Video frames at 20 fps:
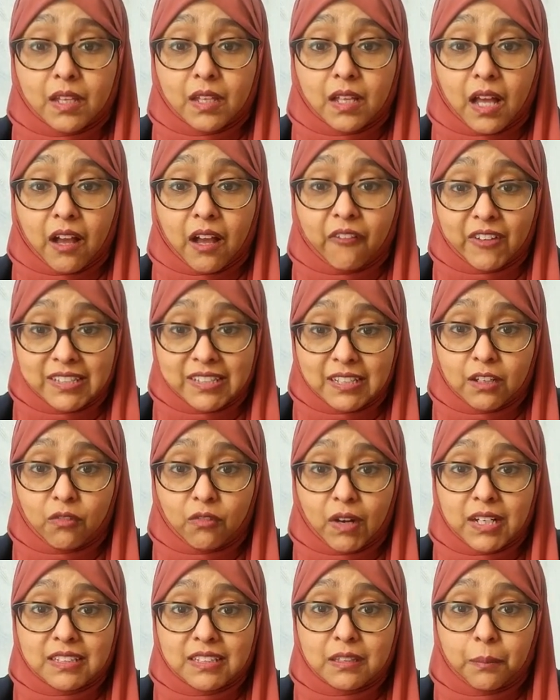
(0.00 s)
Have I said it
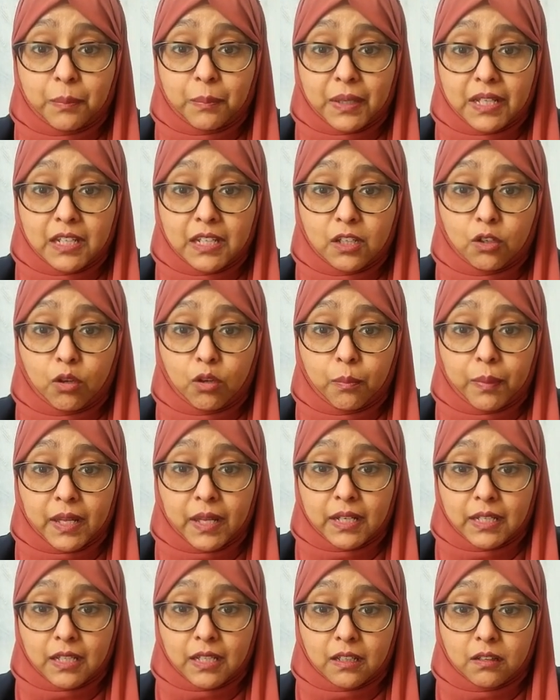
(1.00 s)
right? Is it Bini or
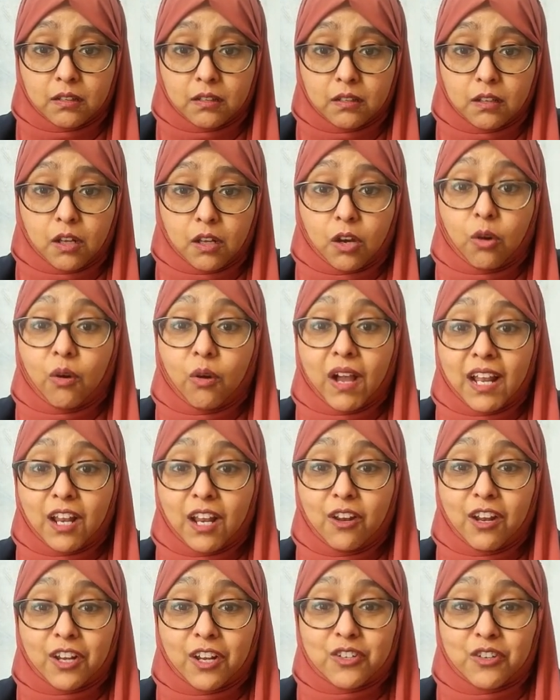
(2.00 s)
Benny? Oh,
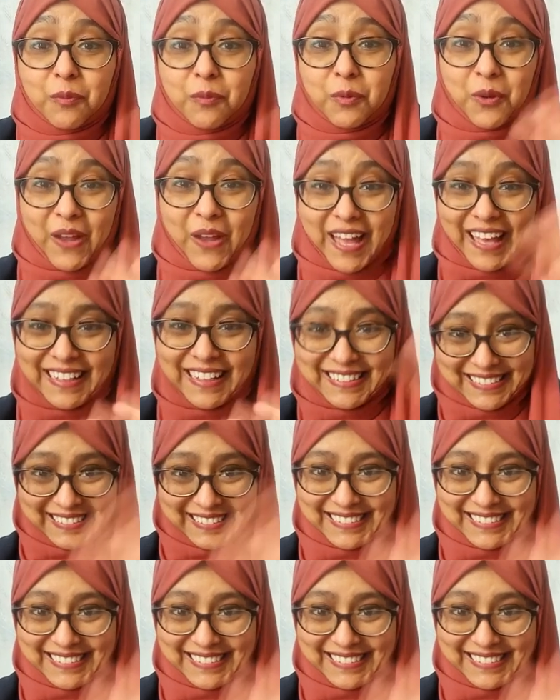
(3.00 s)
hello Lakshya Bruhair.